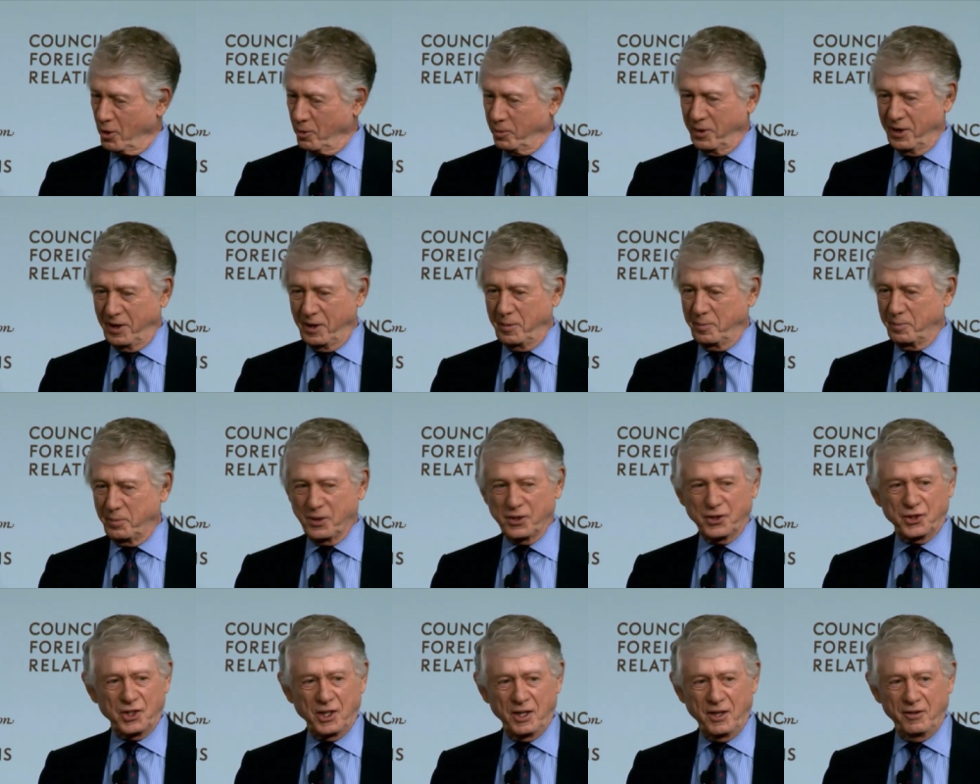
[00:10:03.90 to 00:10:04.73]
nobody
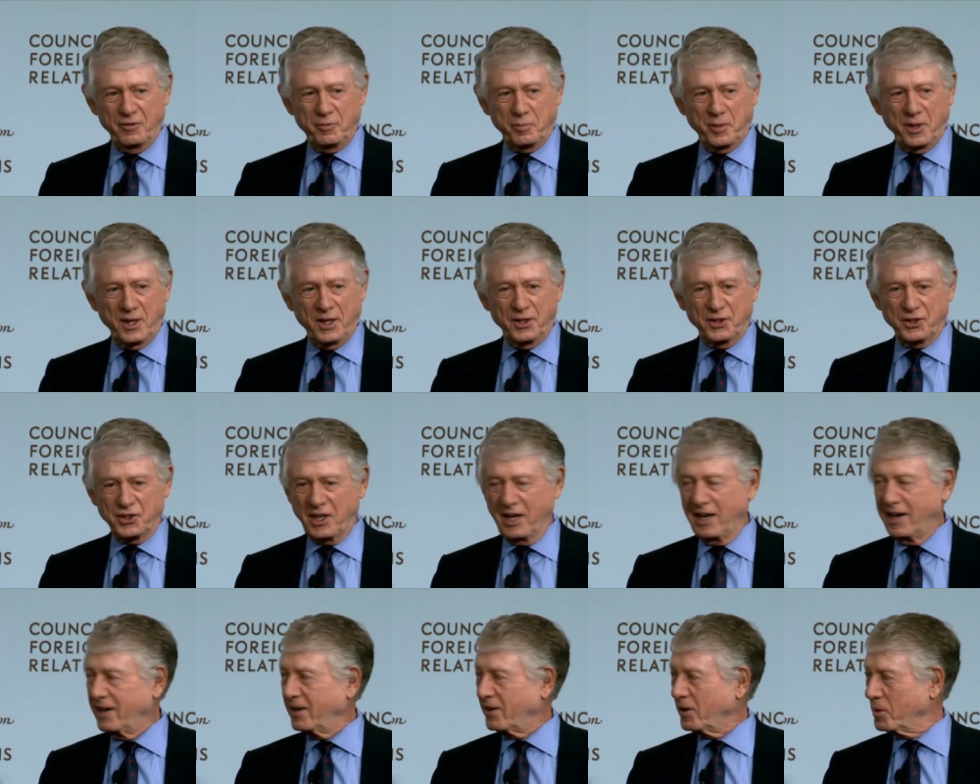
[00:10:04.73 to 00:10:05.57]
perceived me as an
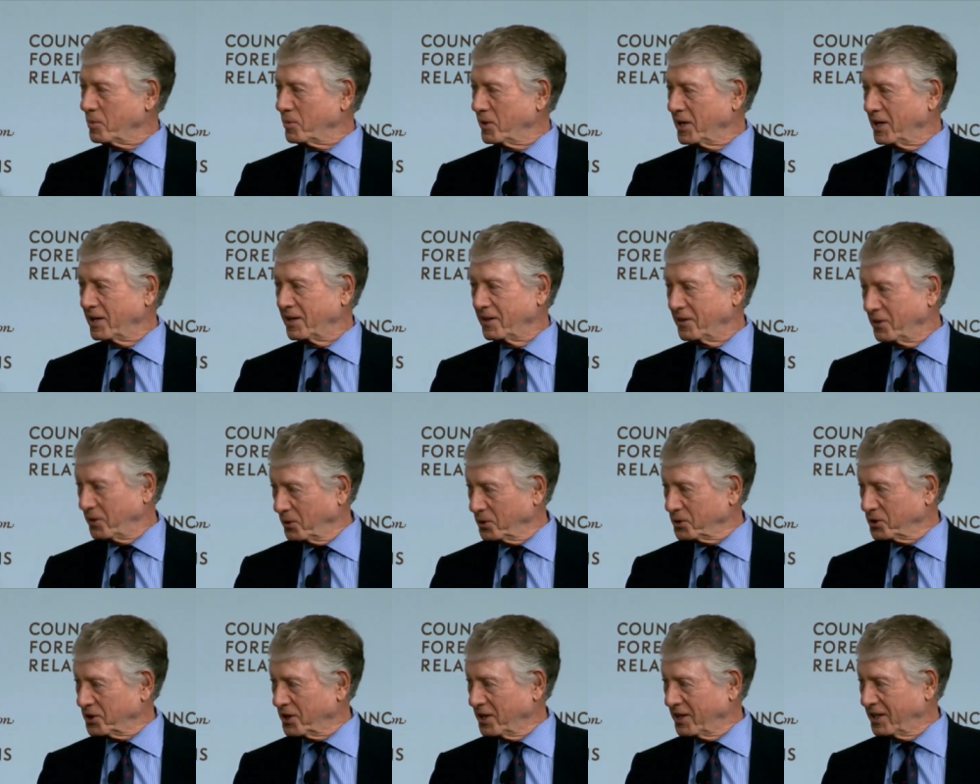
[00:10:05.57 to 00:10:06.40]
anchorman in
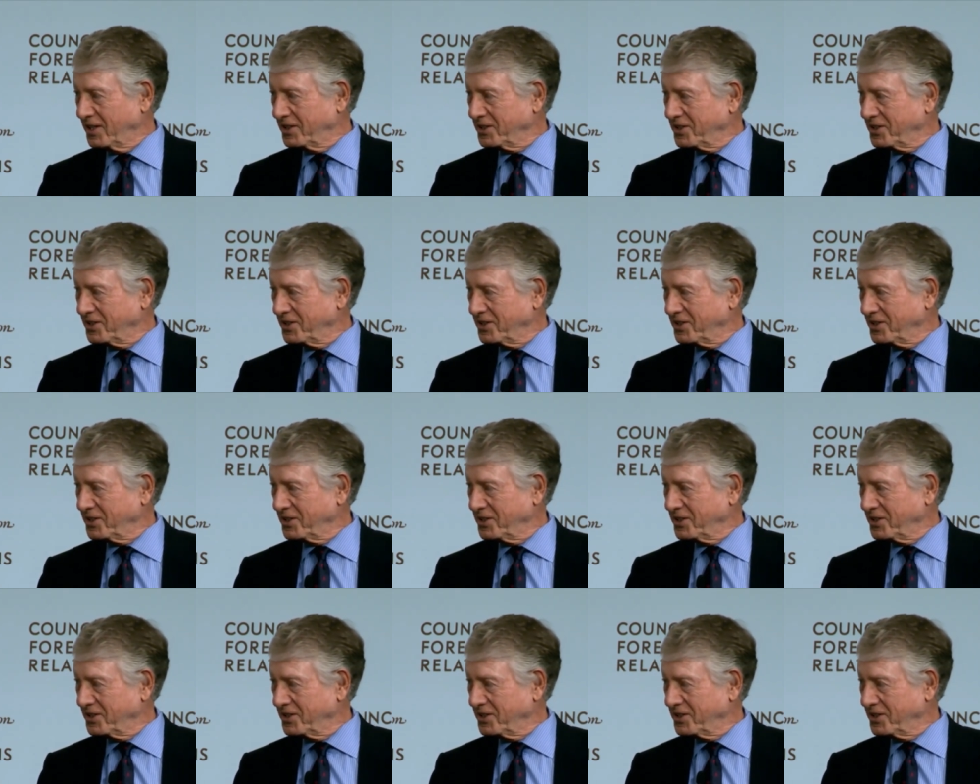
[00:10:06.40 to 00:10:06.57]
those days.